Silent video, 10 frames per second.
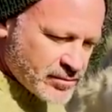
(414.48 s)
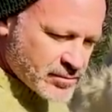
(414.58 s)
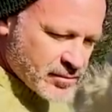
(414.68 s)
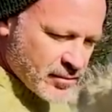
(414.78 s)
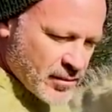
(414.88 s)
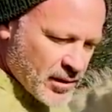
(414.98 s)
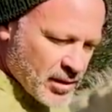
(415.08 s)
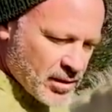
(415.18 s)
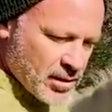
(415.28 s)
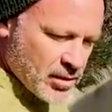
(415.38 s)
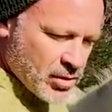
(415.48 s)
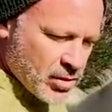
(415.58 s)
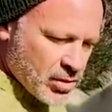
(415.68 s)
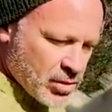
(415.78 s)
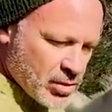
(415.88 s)

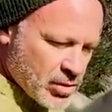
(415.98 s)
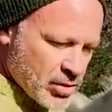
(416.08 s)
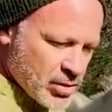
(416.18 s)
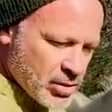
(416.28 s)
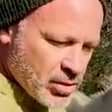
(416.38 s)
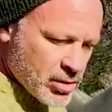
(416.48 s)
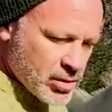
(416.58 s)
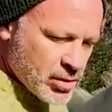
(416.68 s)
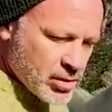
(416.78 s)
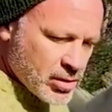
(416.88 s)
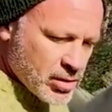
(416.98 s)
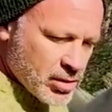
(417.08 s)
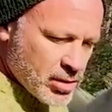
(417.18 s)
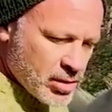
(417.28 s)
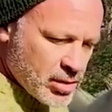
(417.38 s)

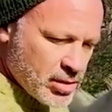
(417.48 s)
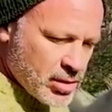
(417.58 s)
No one is speaking in this clip.